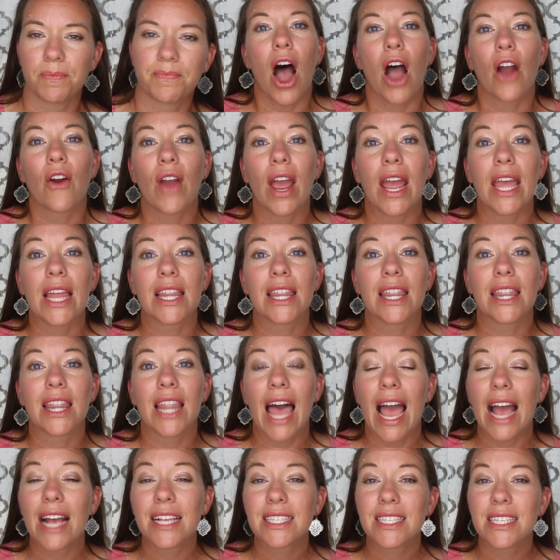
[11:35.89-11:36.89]
All right,
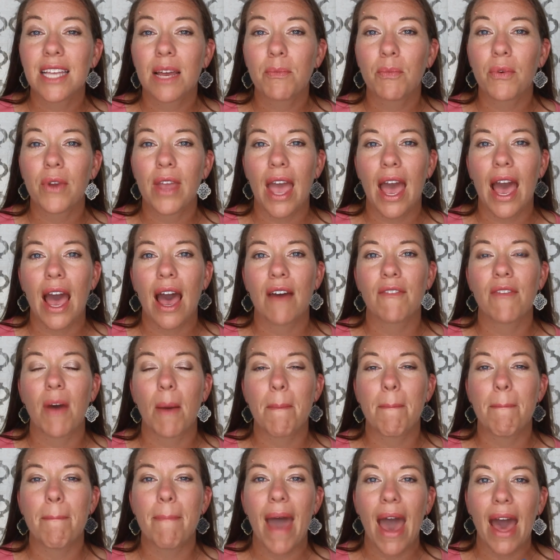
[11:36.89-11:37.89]
last up we have
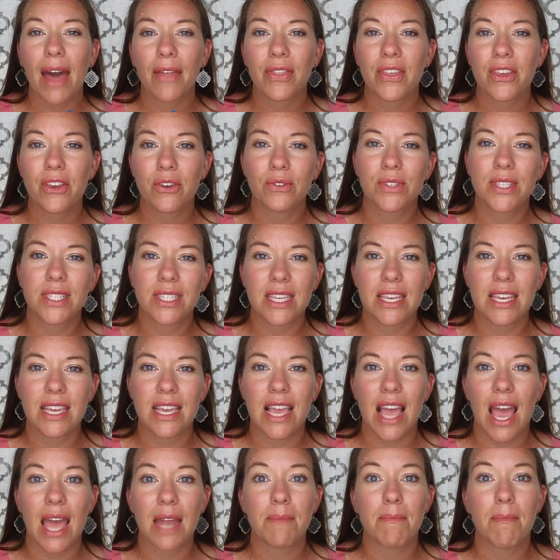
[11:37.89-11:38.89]

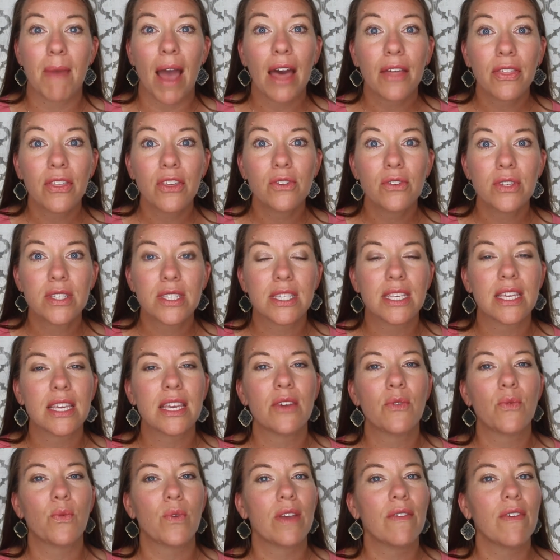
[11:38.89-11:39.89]
MathUSee. And
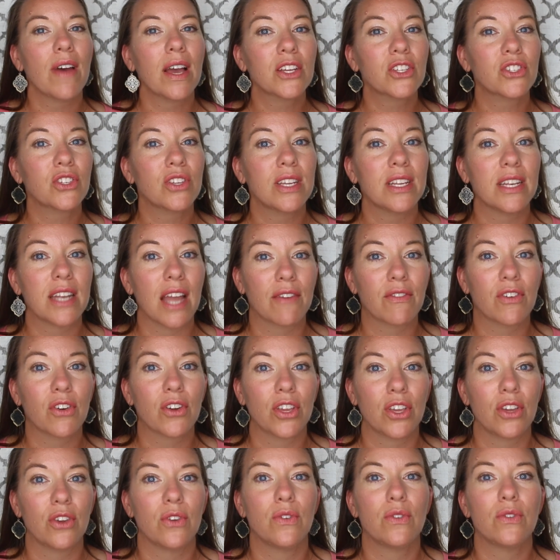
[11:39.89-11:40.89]
MathUSee we've actually never
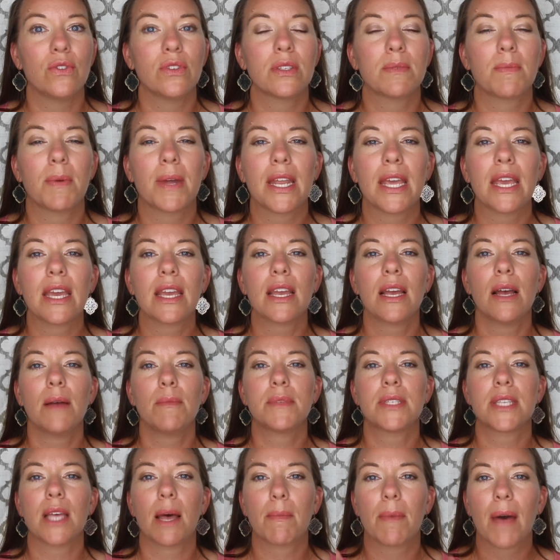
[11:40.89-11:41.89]
used, but it
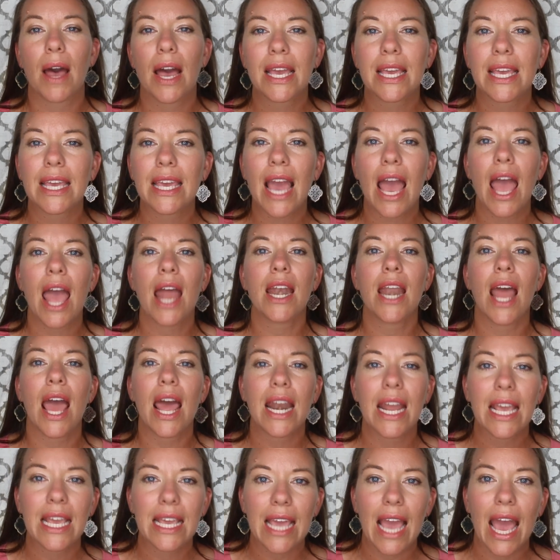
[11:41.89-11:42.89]
comes up again
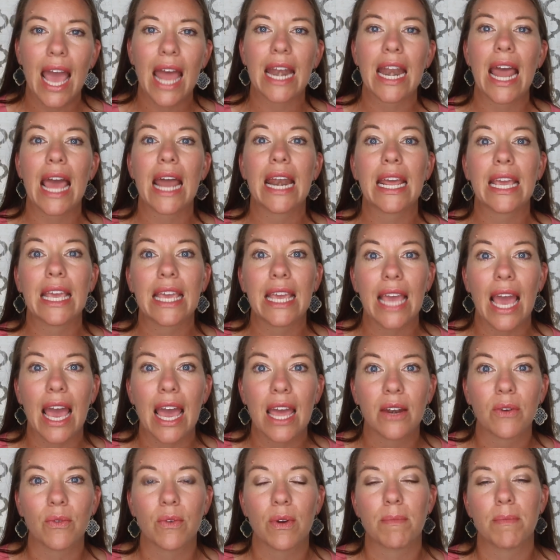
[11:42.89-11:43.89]
and again and
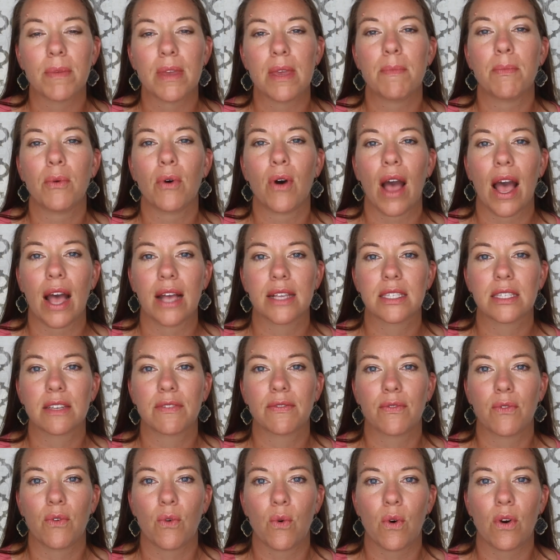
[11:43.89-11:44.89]
again when people ask
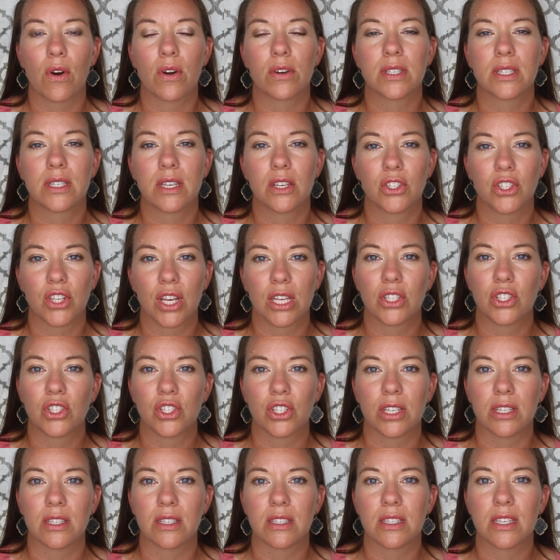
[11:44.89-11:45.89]
for
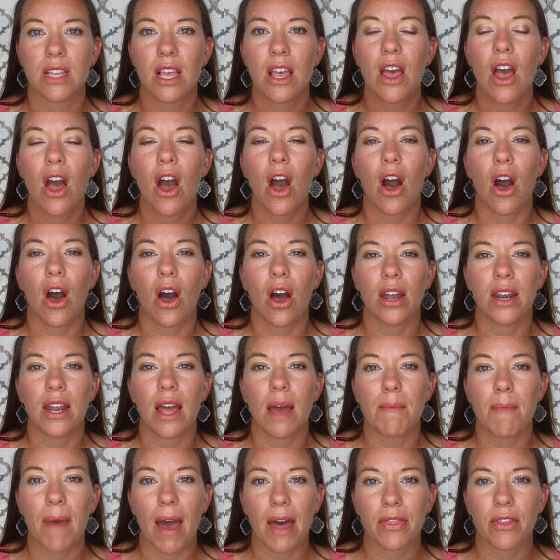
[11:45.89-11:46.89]
suggestions on
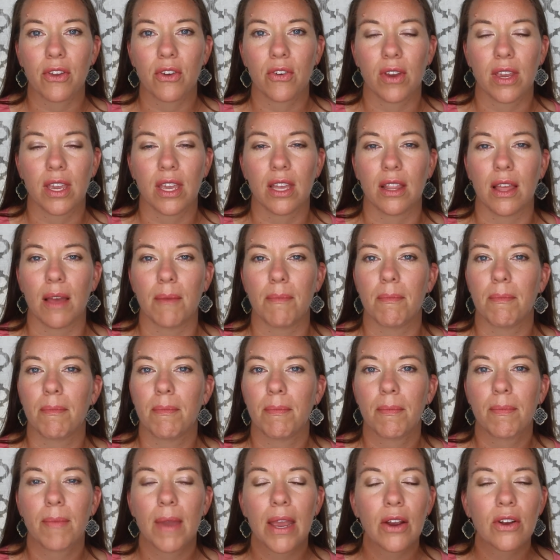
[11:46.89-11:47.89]
a math curriculum.
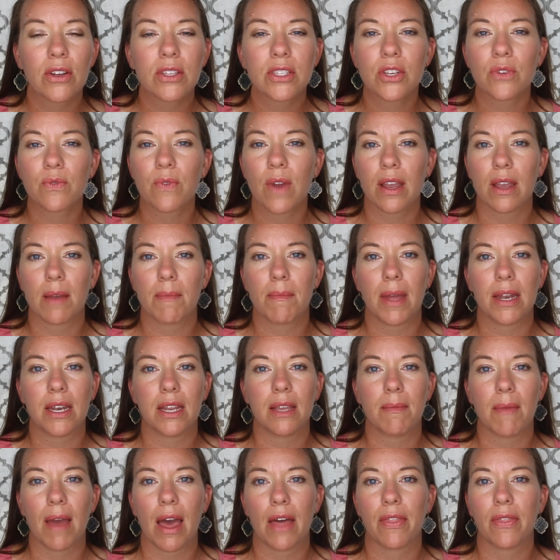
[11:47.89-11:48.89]
Parents are
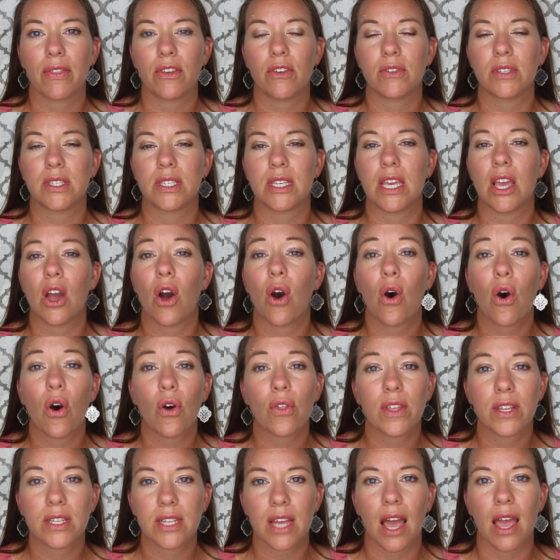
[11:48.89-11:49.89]
recommending MathUSee all
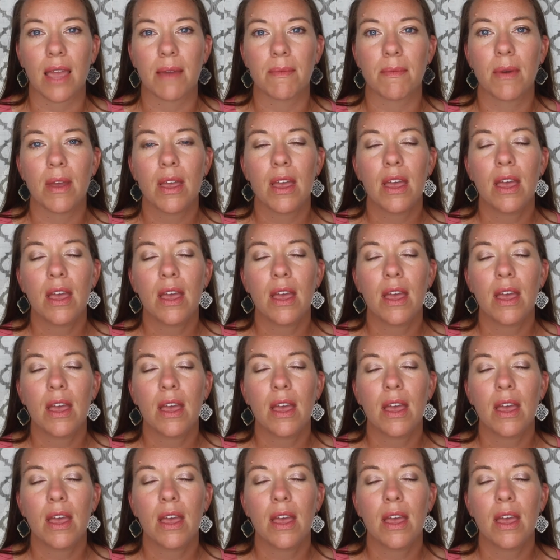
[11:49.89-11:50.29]
the time.